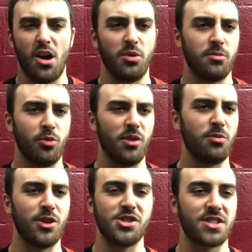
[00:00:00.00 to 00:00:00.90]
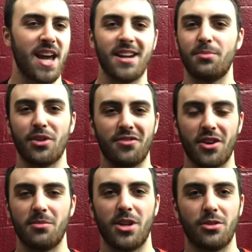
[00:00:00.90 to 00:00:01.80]
We just had to play
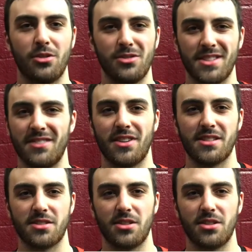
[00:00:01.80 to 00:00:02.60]
fundamental defense,